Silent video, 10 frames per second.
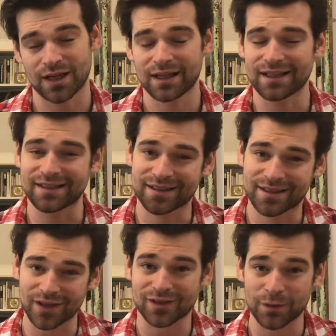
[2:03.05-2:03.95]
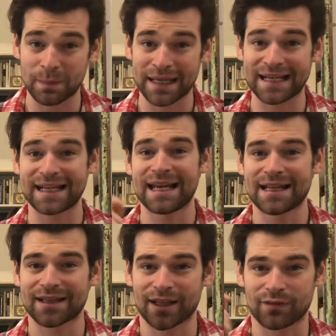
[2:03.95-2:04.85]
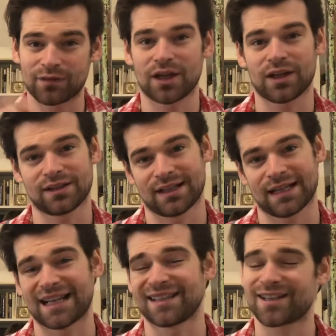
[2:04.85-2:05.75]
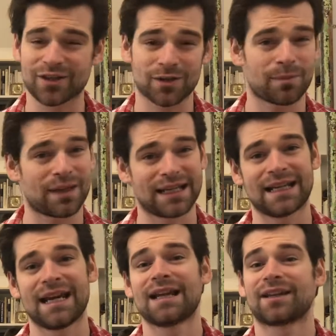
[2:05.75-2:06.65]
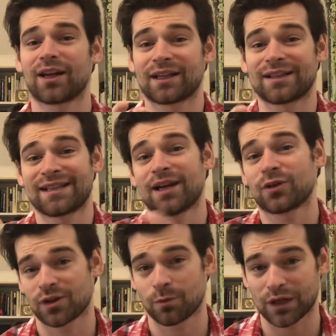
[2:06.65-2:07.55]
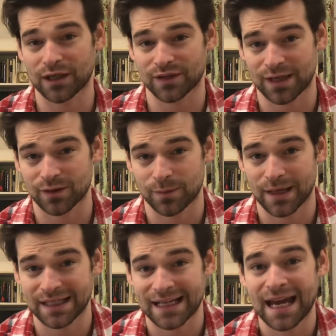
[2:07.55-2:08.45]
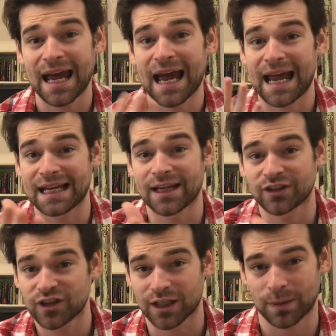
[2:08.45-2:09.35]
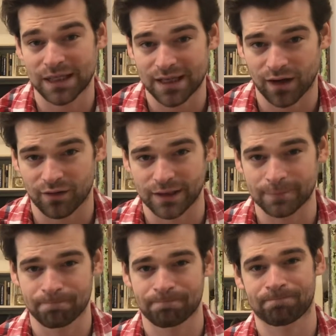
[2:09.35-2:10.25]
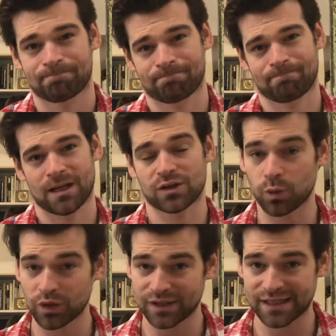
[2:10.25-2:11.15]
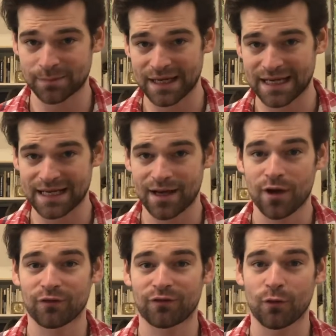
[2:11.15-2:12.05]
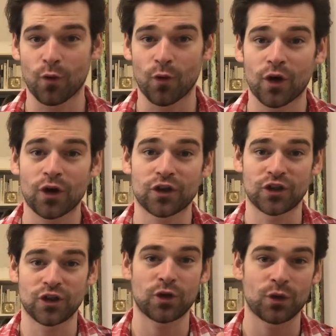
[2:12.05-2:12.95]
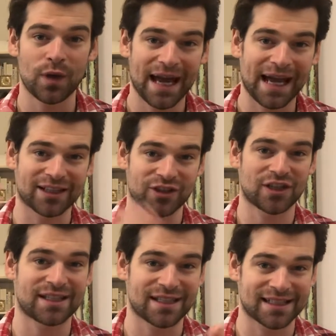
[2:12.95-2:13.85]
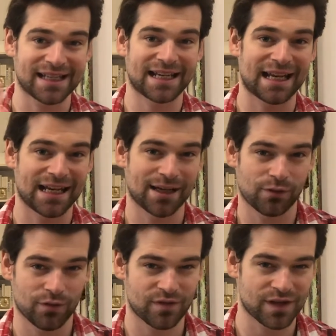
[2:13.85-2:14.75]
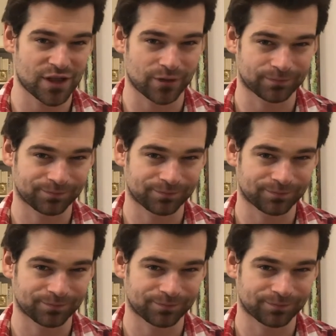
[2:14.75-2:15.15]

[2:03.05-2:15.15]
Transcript: This doesn't mean that I've learnt it, and doesn't mean that I could tell someone else how to make a chickpea curry. So what does this mean for you and GCSE and A level revision?